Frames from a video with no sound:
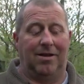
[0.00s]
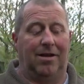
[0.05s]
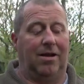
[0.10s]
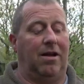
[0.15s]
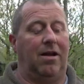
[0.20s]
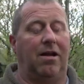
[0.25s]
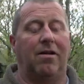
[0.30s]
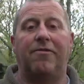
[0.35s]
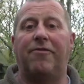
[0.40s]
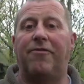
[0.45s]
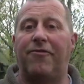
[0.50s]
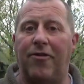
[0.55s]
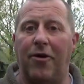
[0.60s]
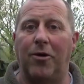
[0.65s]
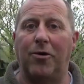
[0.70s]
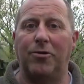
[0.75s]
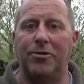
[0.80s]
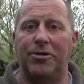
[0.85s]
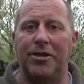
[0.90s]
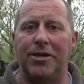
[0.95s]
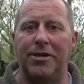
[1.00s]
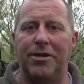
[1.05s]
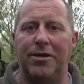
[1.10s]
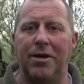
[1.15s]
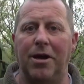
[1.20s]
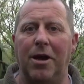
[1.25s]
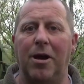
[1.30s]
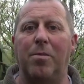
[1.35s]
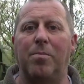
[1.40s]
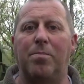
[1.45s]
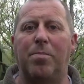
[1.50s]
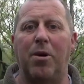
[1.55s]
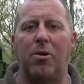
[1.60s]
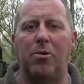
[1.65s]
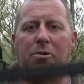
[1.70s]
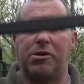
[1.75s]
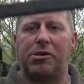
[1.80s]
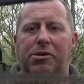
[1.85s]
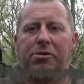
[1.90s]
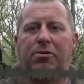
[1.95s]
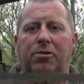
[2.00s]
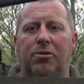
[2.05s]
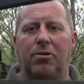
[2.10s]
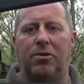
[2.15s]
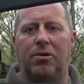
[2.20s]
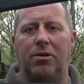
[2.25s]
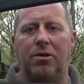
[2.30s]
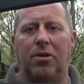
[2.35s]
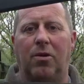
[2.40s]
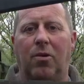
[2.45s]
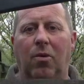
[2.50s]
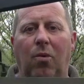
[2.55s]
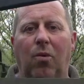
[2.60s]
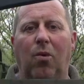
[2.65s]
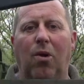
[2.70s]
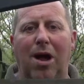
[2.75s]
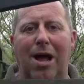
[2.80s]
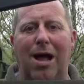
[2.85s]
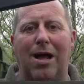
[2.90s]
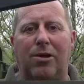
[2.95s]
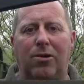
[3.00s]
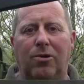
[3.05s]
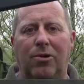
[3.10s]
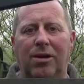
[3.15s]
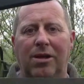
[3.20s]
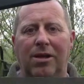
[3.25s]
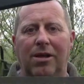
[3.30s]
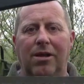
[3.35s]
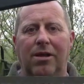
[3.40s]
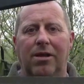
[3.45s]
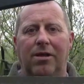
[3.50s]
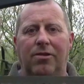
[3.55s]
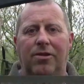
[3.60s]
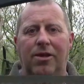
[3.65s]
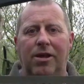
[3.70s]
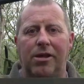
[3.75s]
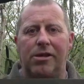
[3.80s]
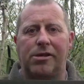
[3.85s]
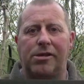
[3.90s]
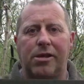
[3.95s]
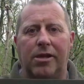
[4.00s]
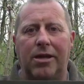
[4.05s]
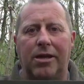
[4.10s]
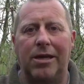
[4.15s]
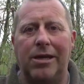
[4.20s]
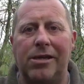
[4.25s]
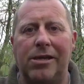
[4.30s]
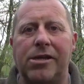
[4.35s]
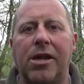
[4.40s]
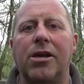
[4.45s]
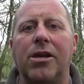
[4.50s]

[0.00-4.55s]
a folding bow saw. Wow, this is